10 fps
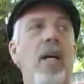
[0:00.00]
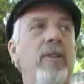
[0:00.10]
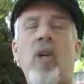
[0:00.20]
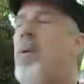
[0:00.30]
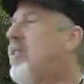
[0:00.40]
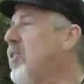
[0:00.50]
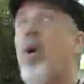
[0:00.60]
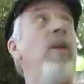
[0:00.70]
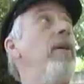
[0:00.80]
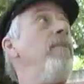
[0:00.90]
so much
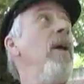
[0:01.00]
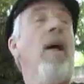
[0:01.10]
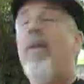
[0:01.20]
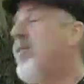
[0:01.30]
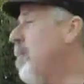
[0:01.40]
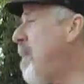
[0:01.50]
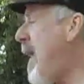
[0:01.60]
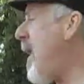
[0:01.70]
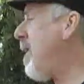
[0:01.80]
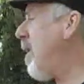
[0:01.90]
so that there's a
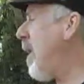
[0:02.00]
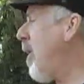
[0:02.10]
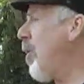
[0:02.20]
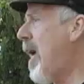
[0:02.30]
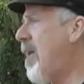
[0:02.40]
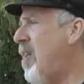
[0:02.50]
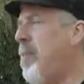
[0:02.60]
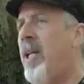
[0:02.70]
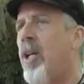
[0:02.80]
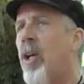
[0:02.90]
man, I don't know, has
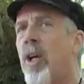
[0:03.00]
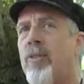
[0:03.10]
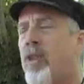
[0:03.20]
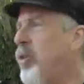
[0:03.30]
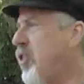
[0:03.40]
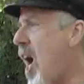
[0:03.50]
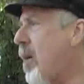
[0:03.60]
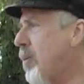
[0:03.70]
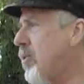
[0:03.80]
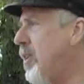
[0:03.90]
anybody here heard of
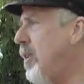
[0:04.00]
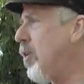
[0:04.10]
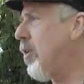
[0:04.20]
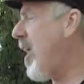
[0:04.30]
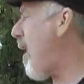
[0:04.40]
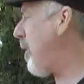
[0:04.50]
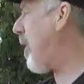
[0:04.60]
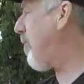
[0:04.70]
sociocracy or dynamic